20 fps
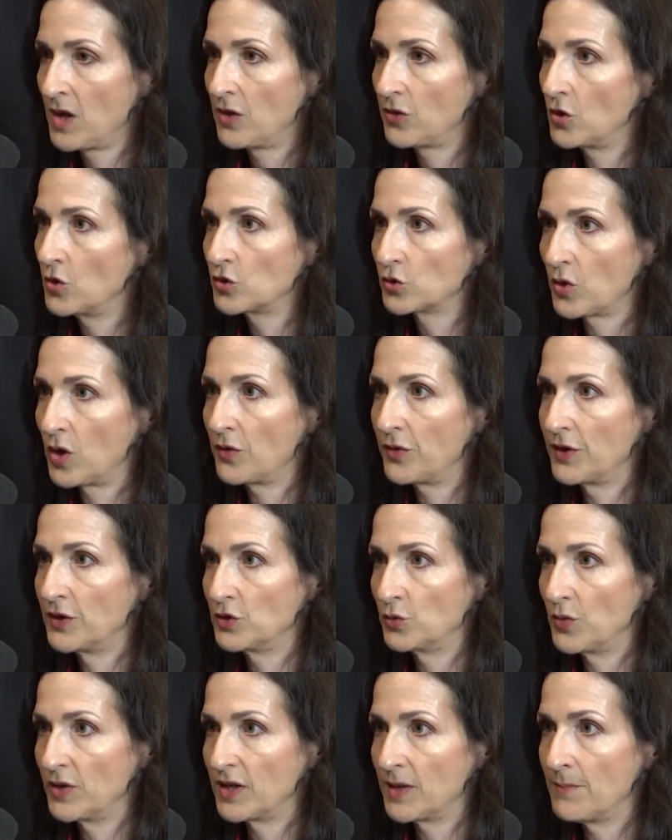Those are all
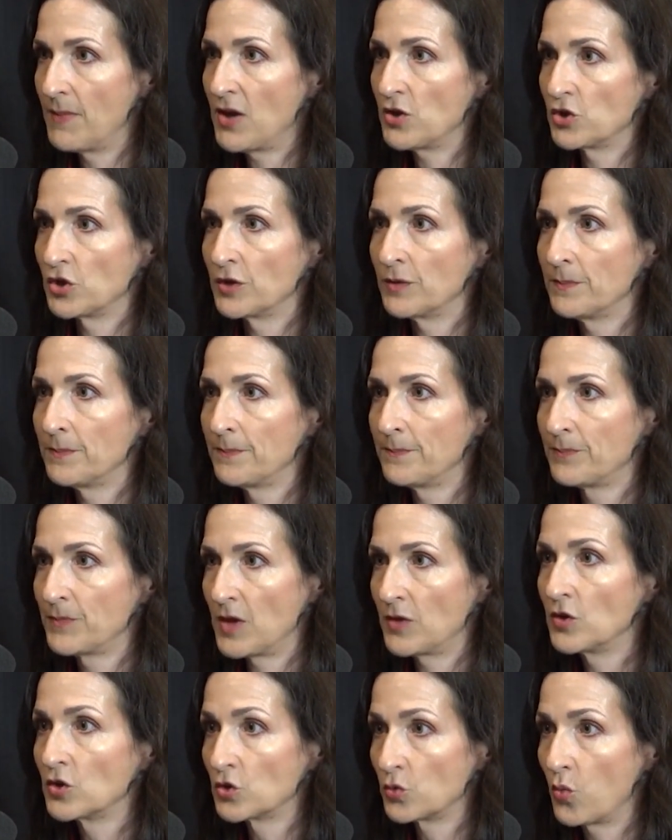things we can measure.
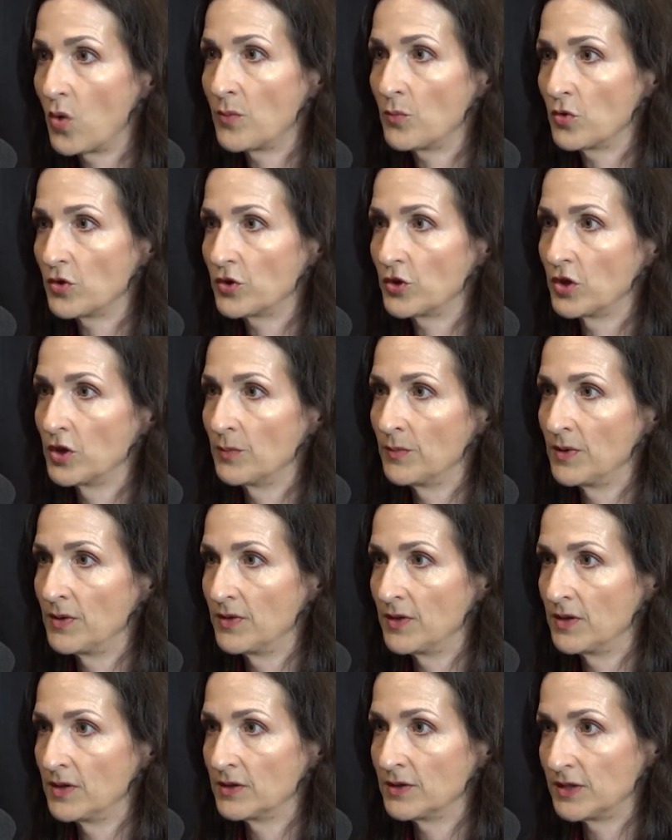And there's one more term
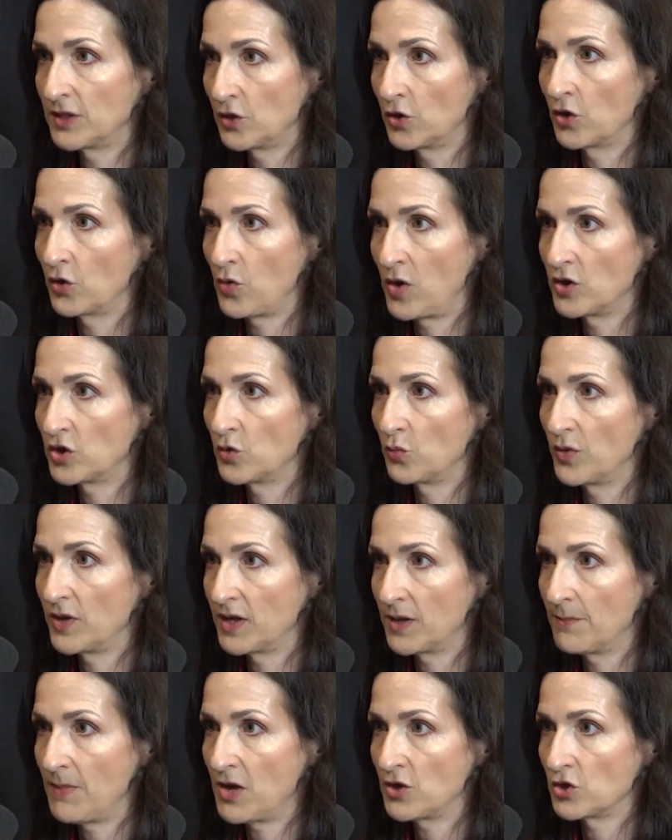in the Seager equation we
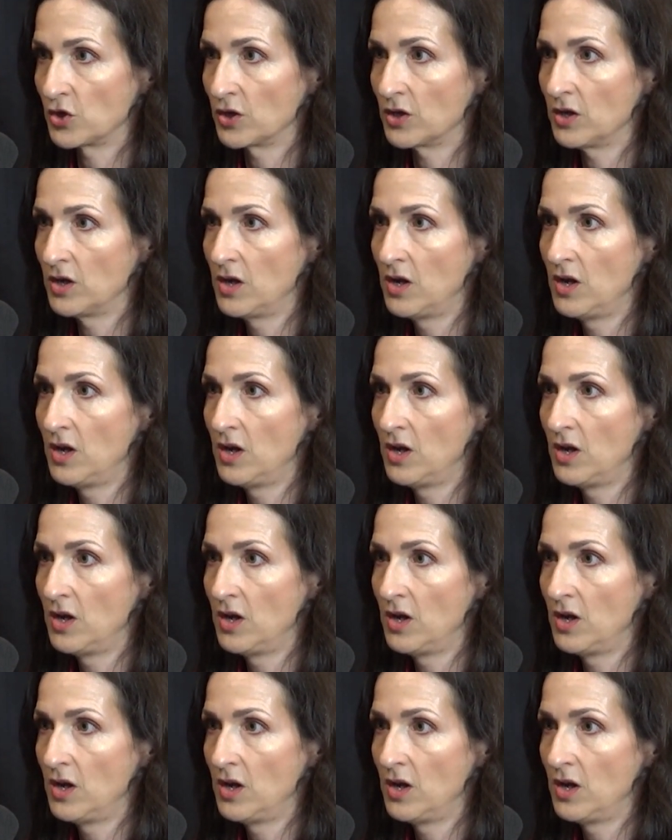can measure.